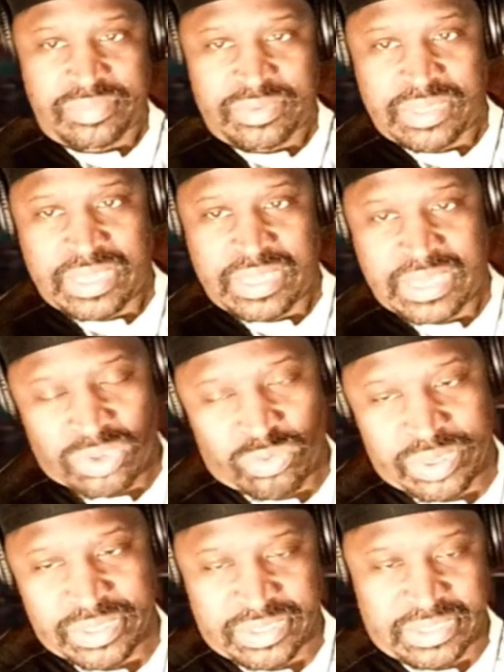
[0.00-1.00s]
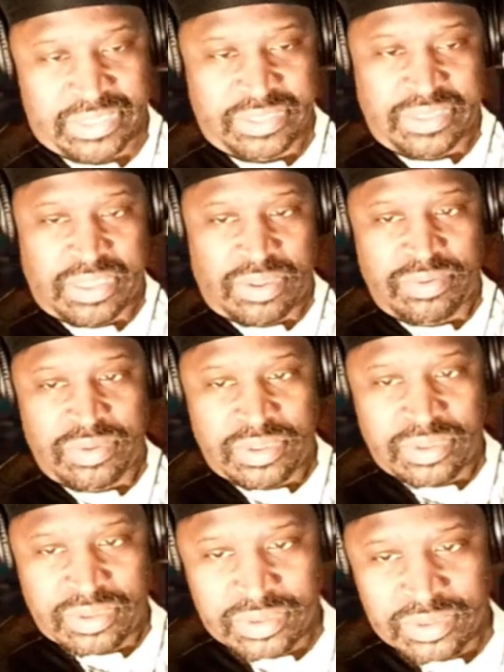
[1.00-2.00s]
It is what it is, though.
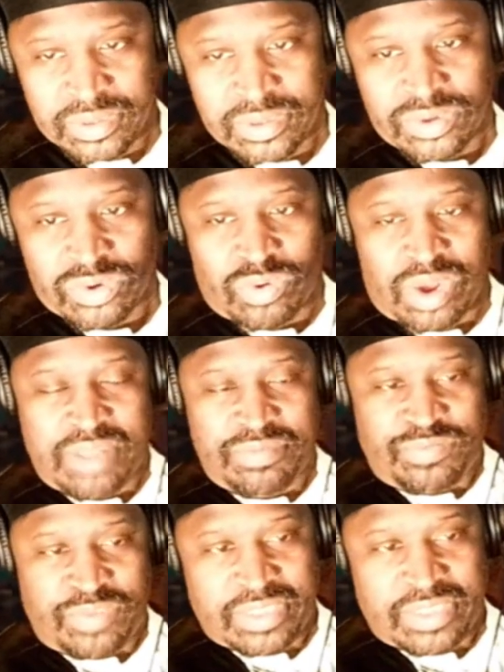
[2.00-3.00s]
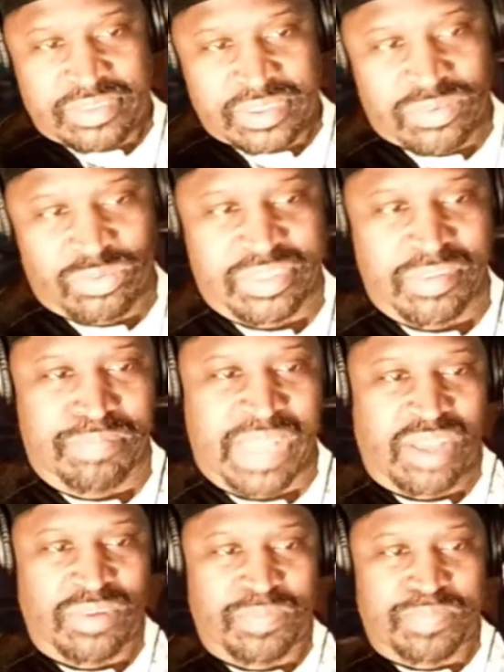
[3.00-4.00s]
Quantum Physics with the
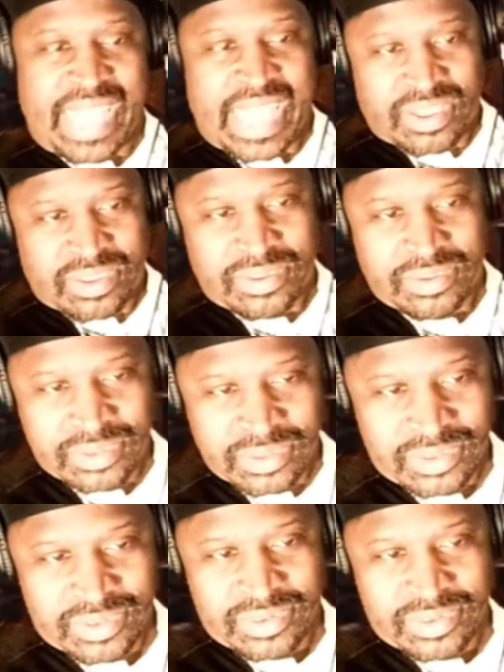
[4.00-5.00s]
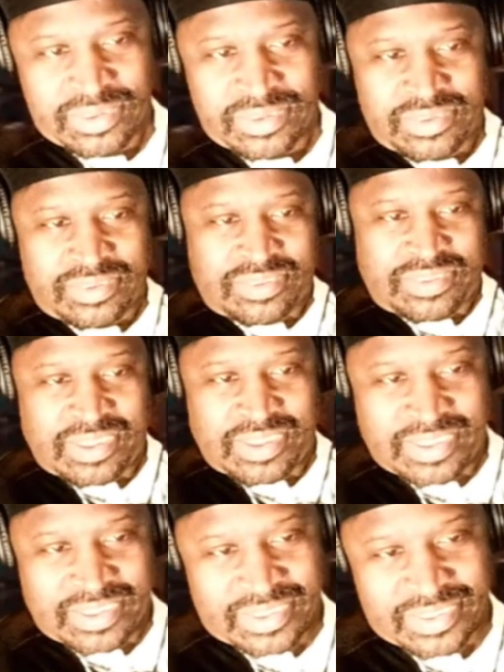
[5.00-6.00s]
bounce back
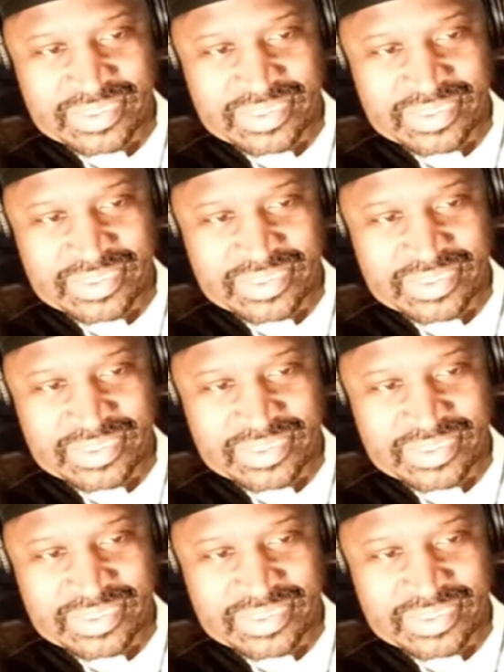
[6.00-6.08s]
to